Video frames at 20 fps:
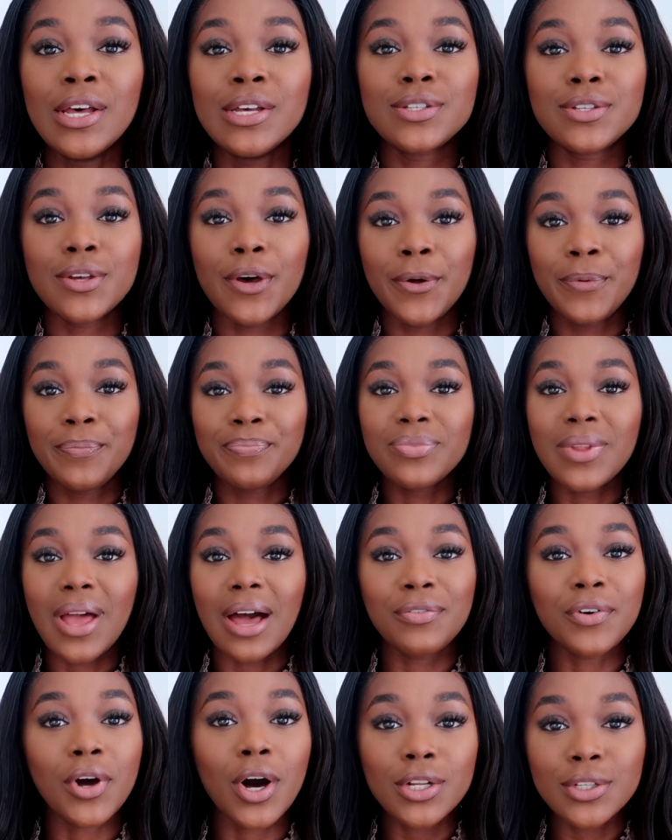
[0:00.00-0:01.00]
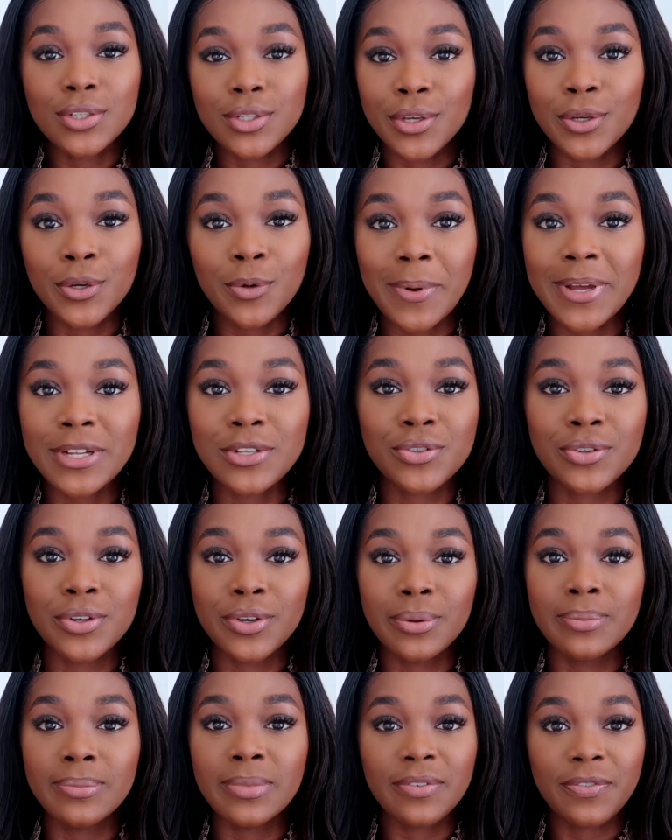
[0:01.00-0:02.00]
So I've got a
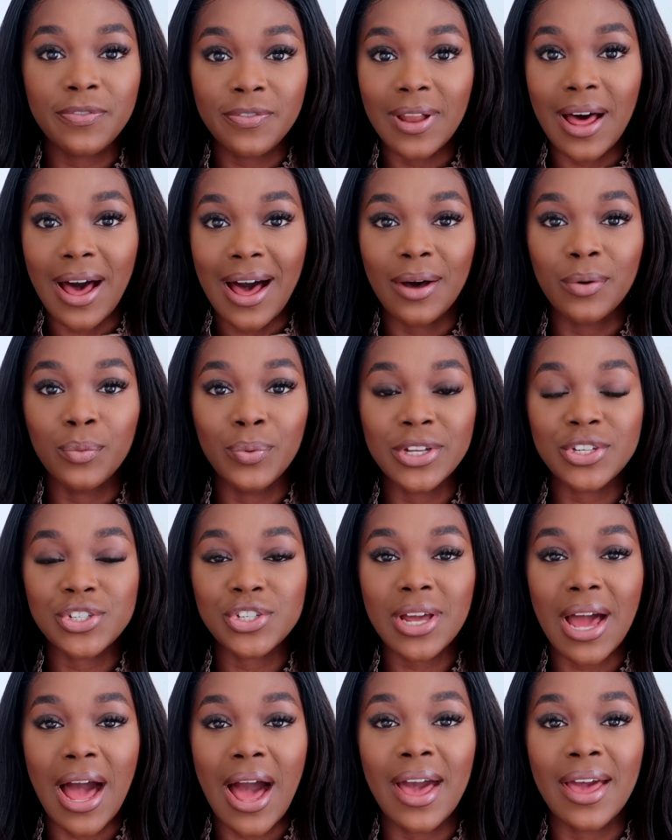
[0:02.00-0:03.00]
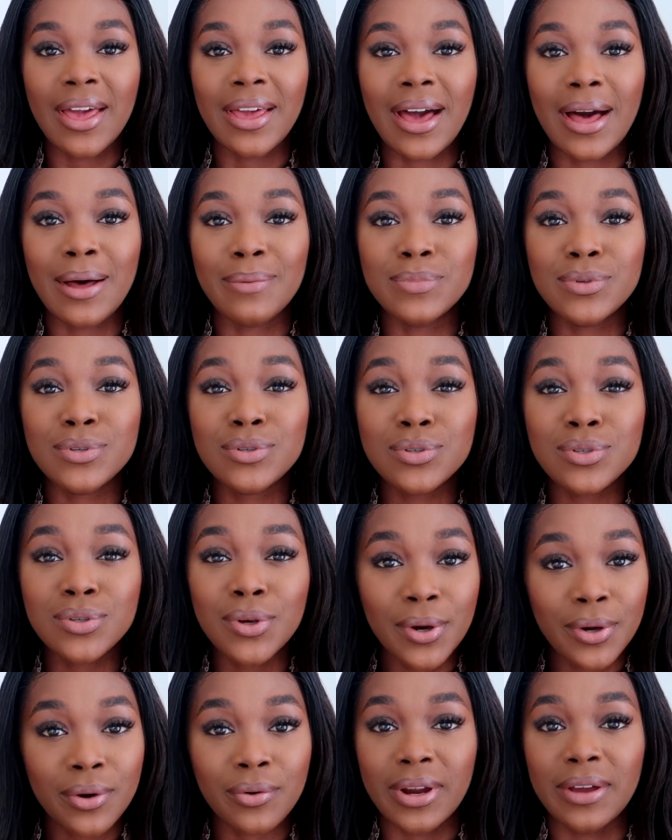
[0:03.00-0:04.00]
two-bedroom flat, which I am
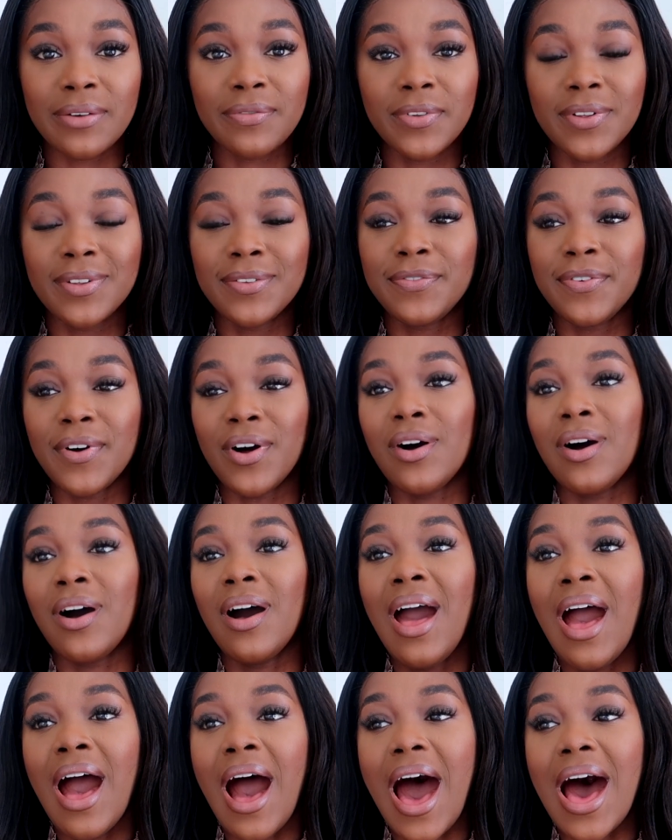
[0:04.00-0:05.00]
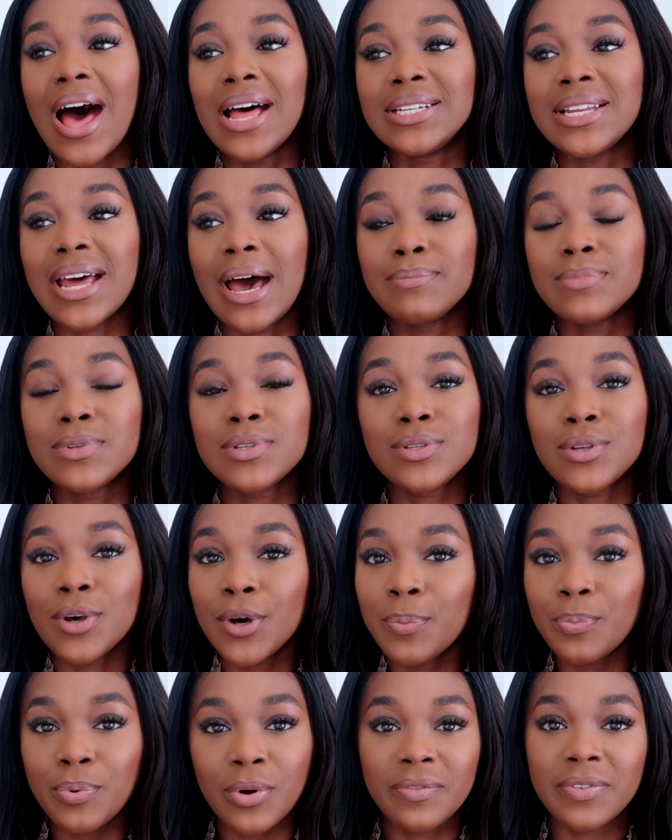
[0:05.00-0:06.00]
so grateful for, and I'm
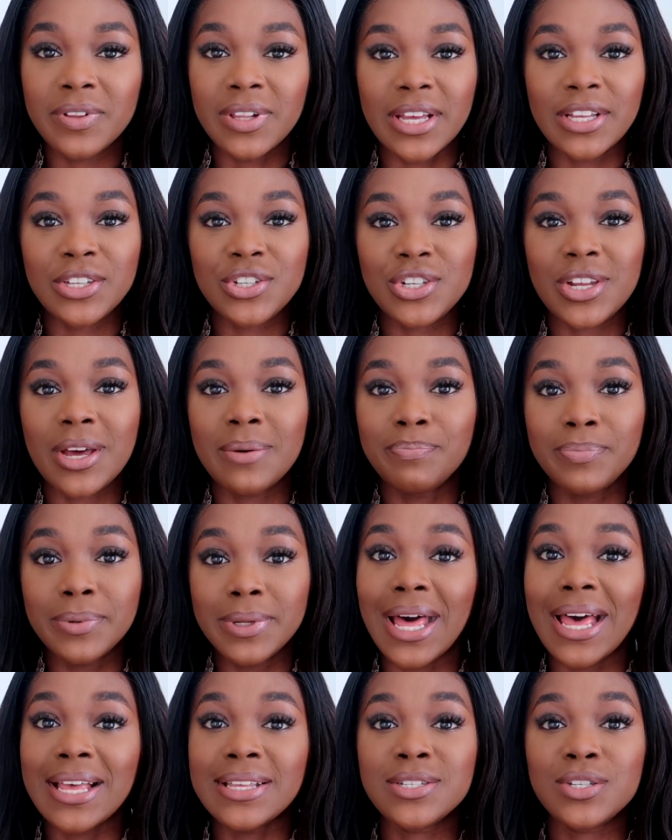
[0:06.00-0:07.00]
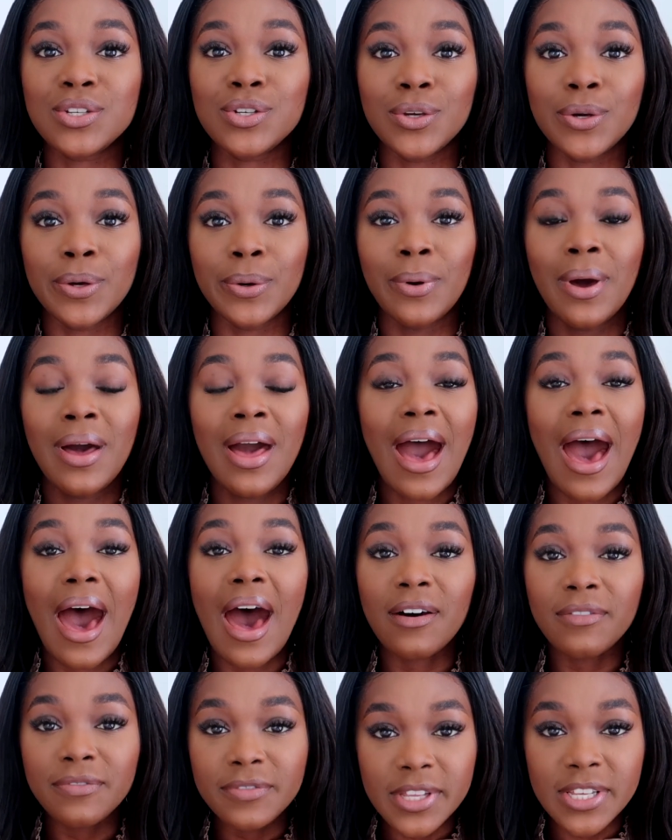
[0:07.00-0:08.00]
so privileged and blessed to
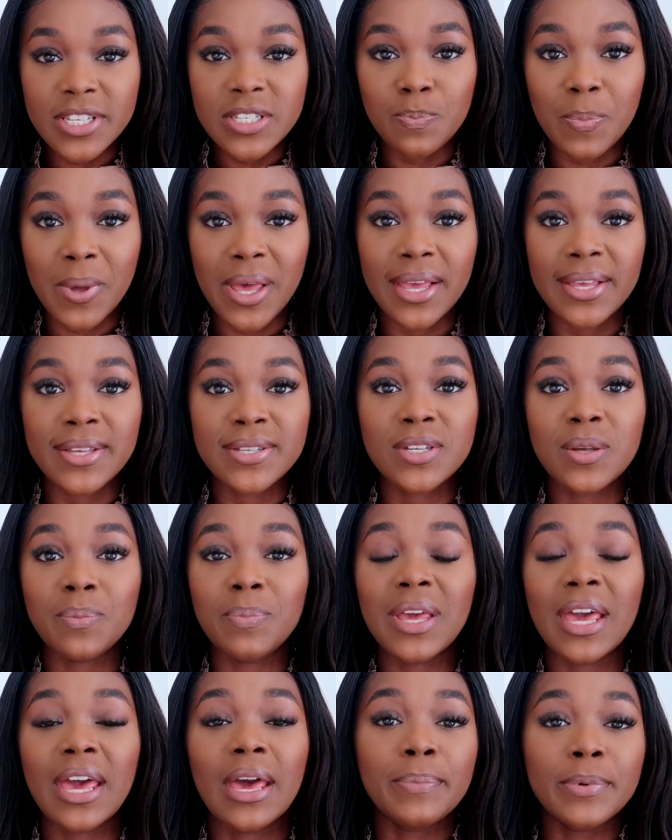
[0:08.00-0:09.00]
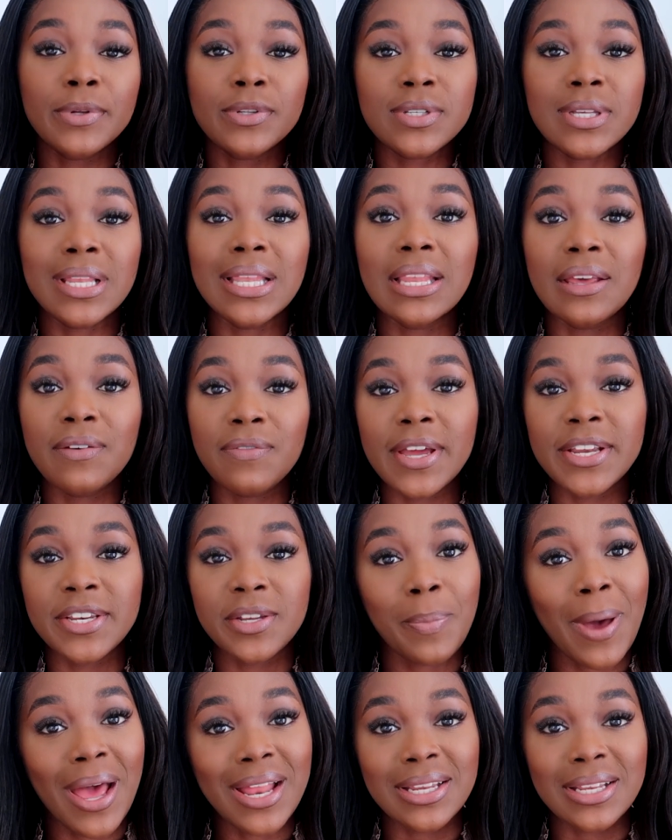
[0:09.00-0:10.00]
have this space to be able to live
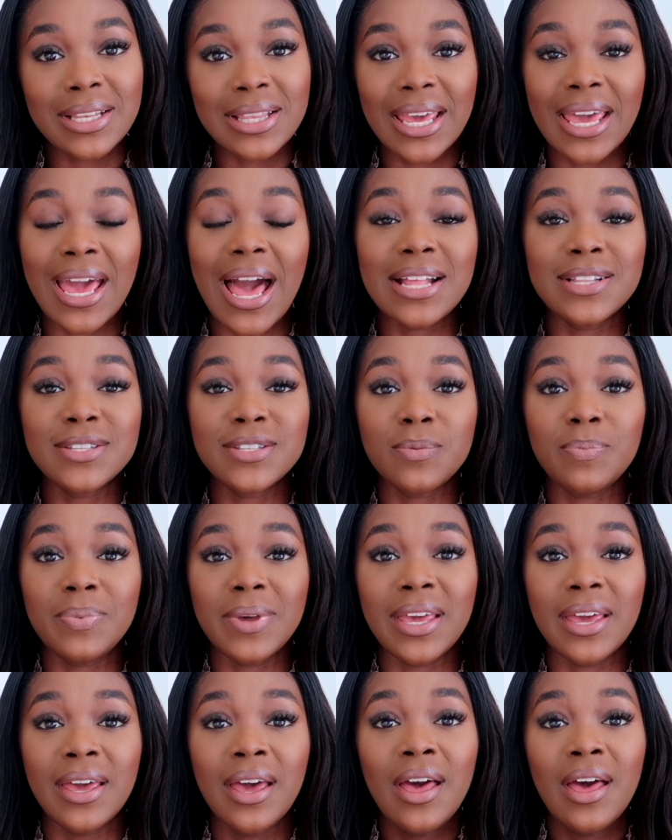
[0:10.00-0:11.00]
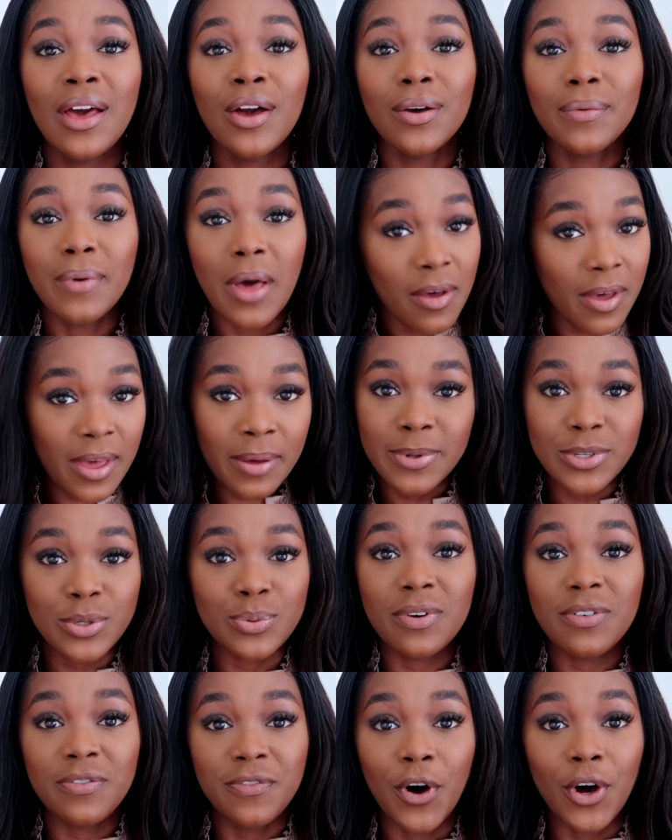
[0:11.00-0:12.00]
independently and to be able
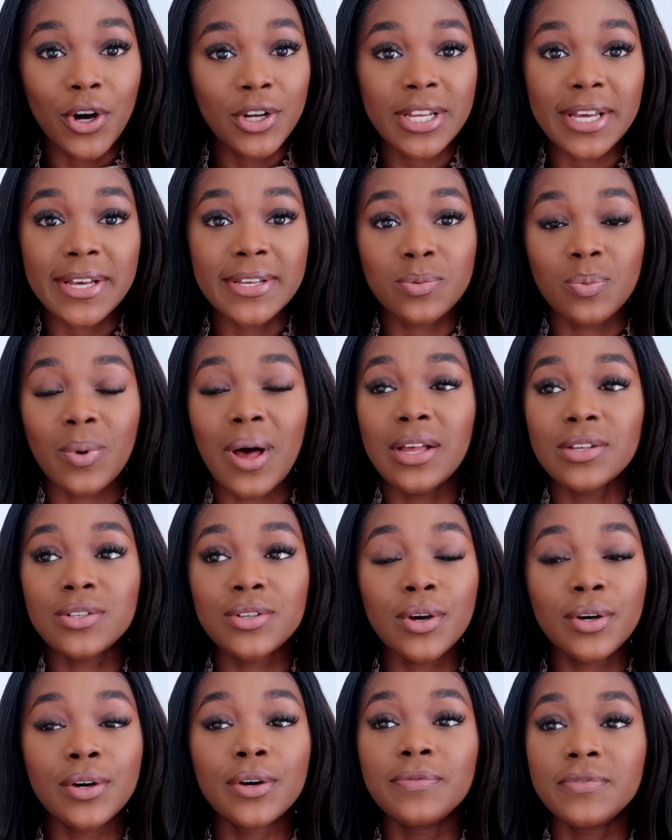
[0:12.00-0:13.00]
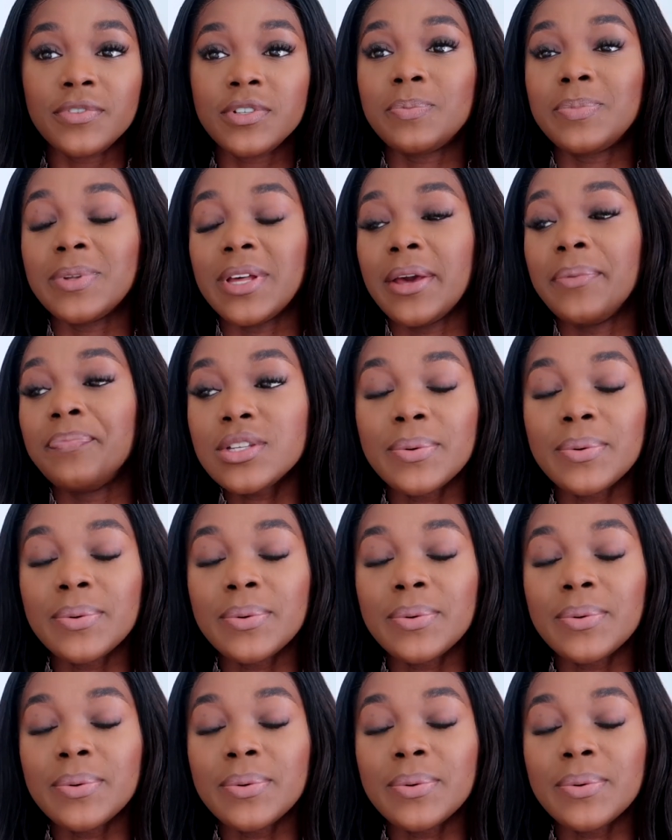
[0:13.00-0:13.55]
to afford it as well so comfortably.